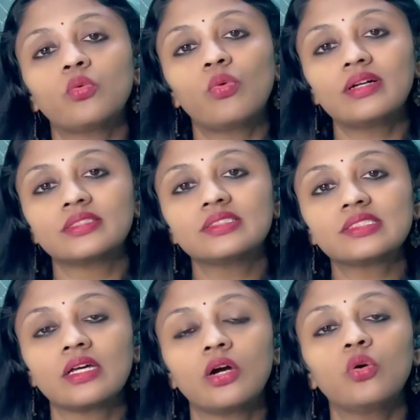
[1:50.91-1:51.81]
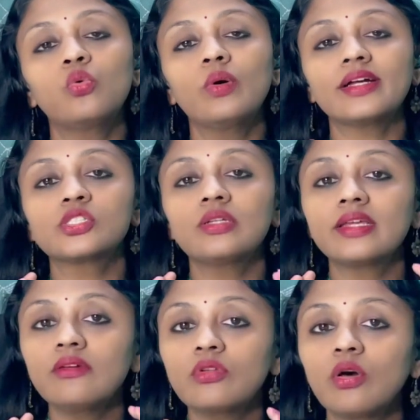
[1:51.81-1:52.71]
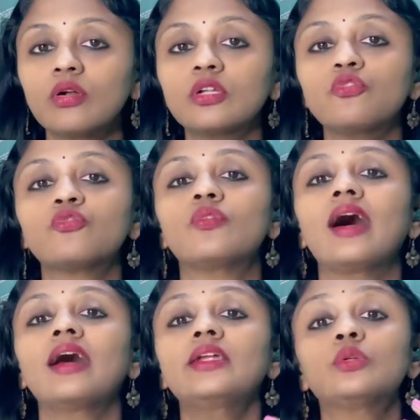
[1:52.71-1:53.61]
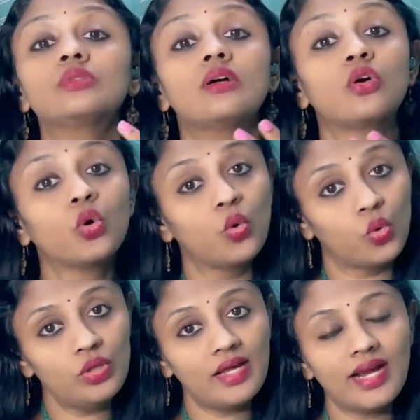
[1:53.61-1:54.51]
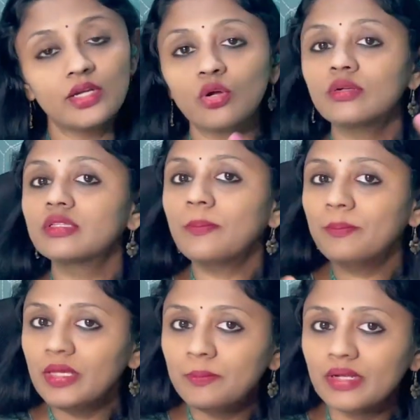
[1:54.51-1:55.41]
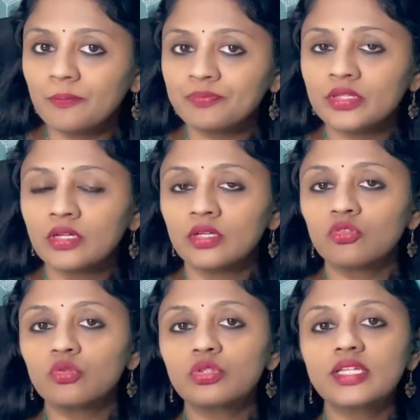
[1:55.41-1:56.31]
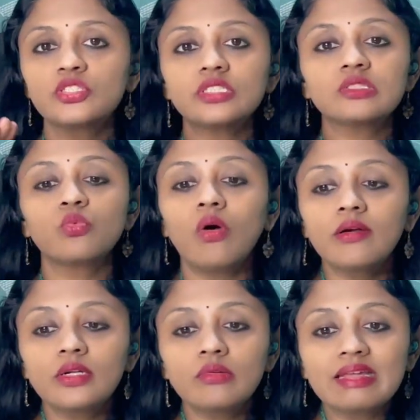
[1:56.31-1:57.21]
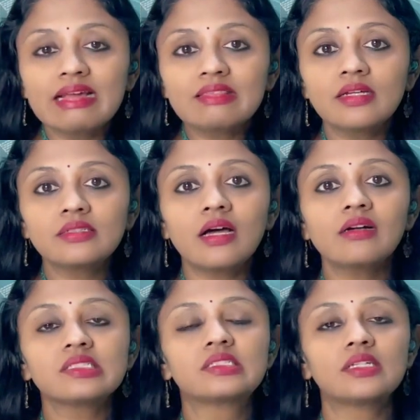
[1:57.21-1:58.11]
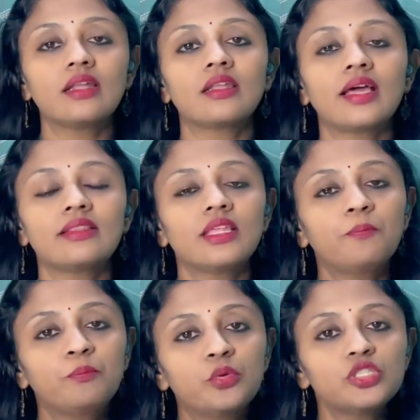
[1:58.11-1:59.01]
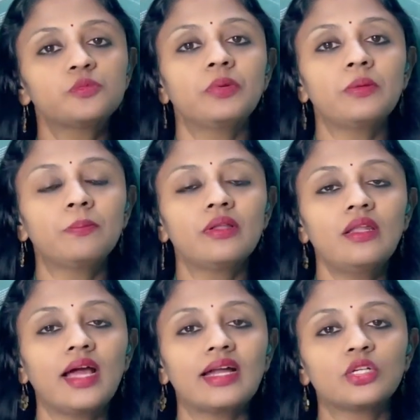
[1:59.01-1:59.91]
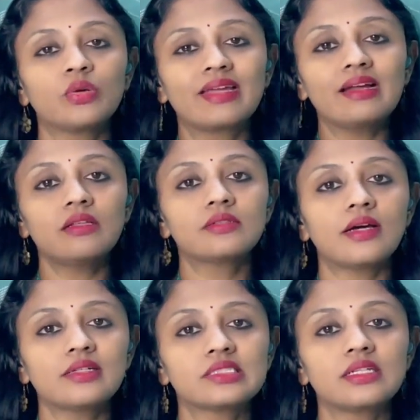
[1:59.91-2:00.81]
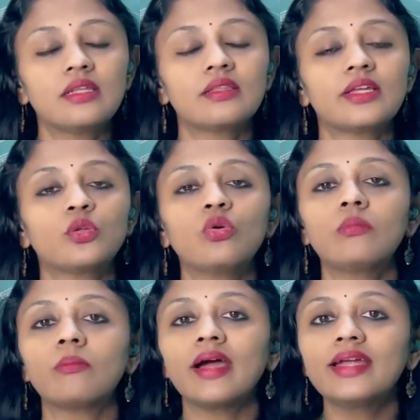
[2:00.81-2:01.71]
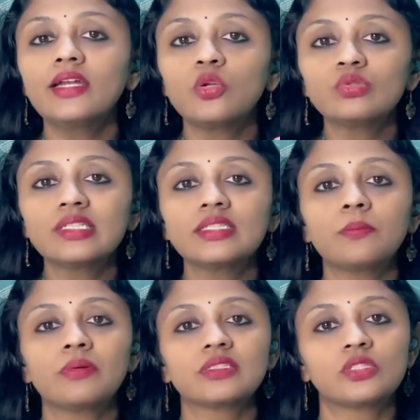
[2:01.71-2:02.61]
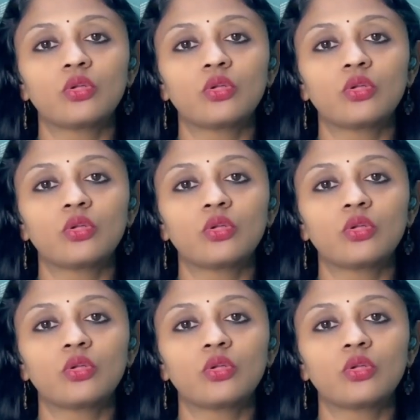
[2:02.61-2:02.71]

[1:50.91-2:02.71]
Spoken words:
ones who actually give lot of value to the goal and not to the people. So they just want to get the task done, and they push people, and to get the task done, they don't mind losing the person